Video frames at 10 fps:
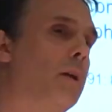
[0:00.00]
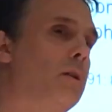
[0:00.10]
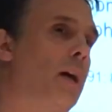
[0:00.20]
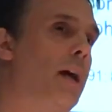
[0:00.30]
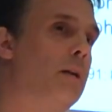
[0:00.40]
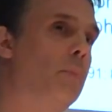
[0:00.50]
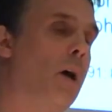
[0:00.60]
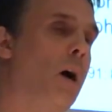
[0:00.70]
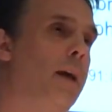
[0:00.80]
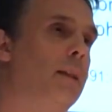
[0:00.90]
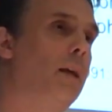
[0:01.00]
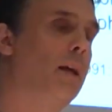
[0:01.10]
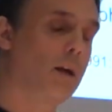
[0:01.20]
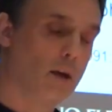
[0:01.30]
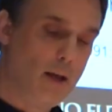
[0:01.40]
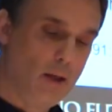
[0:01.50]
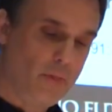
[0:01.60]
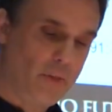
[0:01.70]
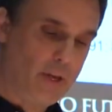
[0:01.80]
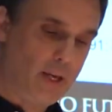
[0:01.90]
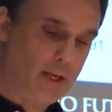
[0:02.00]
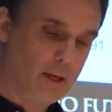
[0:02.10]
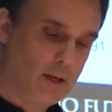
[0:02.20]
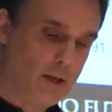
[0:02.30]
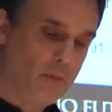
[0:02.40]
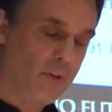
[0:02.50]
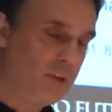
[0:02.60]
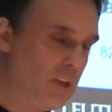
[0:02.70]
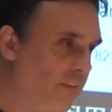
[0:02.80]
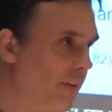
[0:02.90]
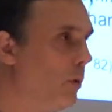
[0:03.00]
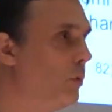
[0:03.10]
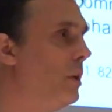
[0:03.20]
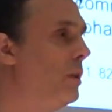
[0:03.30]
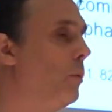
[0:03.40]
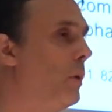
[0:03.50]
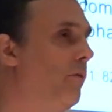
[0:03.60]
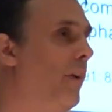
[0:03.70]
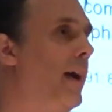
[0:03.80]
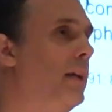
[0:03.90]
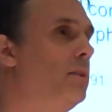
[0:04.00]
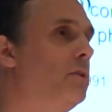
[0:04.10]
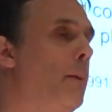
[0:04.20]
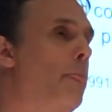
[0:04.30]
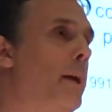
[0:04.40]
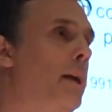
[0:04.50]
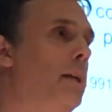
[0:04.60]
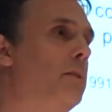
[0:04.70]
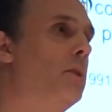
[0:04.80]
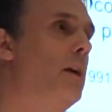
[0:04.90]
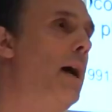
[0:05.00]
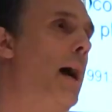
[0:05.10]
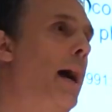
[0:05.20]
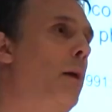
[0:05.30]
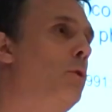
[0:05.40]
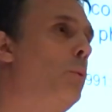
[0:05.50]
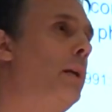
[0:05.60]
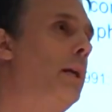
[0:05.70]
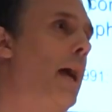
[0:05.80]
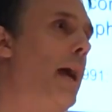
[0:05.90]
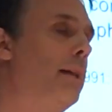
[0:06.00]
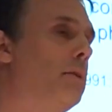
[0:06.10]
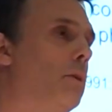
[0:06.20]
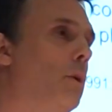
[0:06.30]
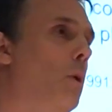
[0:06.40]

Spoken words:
containment. I think the difficulty that we face is how do we get